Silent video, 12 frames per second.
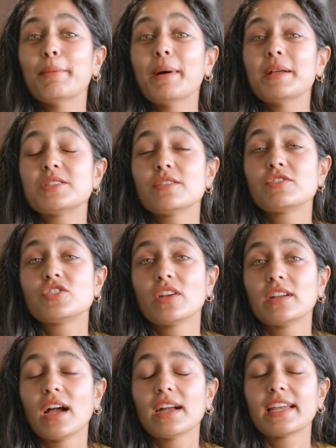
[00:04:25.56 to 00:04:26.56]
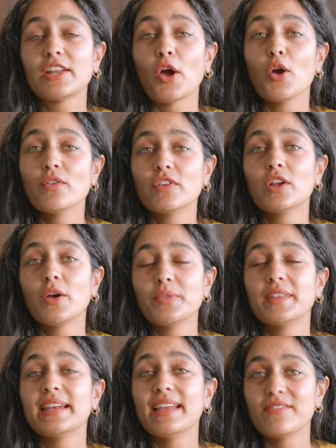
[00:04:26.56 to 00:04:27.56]
amounts of sugar can overload
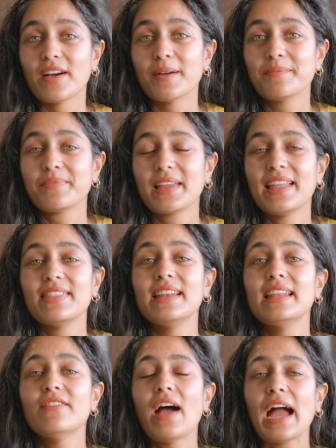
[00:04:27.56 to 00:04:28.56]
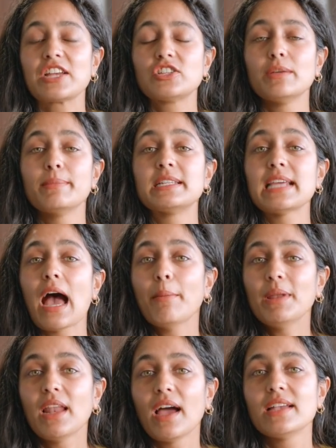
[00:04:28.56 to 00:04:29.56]
the liver the liver actually
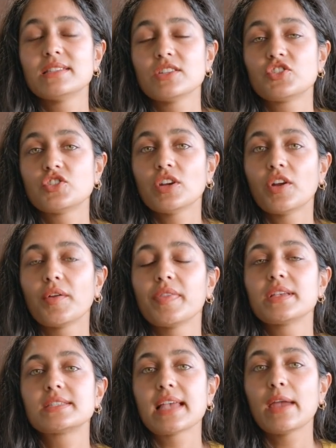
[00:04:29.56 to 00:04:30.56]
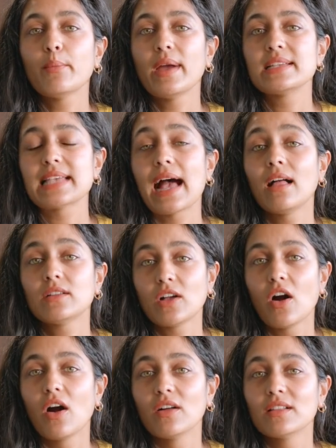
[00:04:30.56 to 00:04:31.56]
metabolizes sugar in the same way as
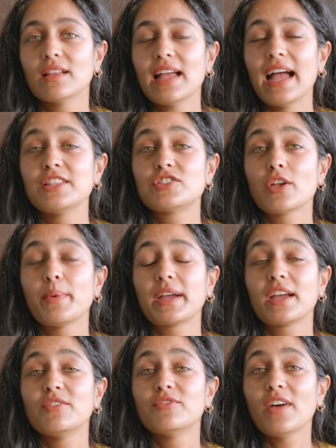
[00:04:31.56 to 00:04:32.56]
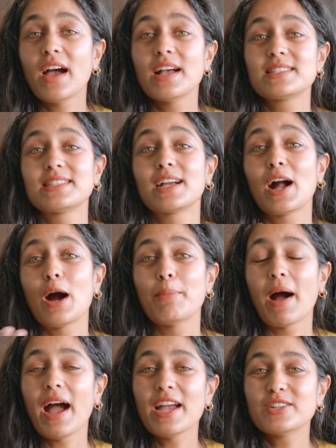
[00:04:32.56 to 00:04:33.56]
alcohol, and so it converts the
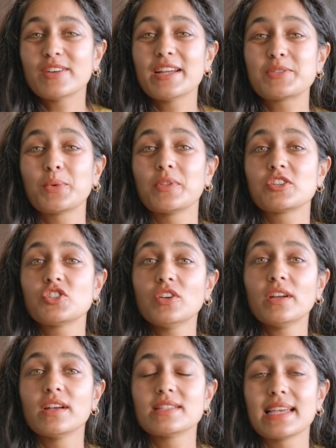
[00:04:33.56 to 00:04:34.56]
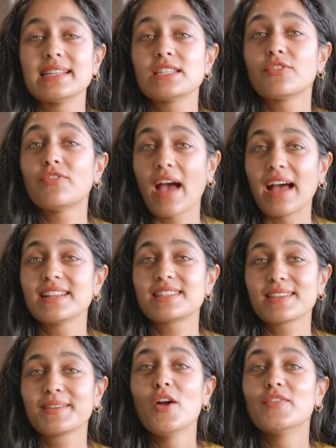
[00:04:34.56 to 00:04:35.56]
carbohydrates or the sugars into fat.
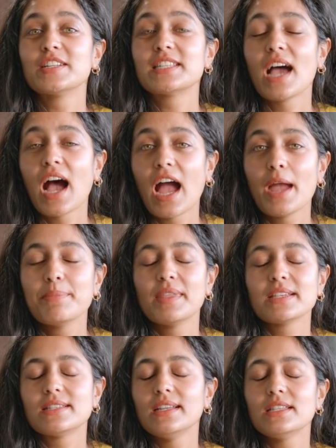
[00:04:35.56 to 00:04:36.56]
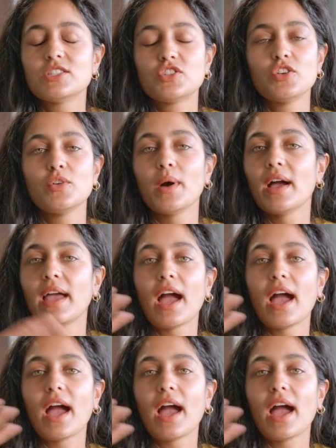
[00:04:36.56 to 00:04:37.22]
Over time, this leads to uh,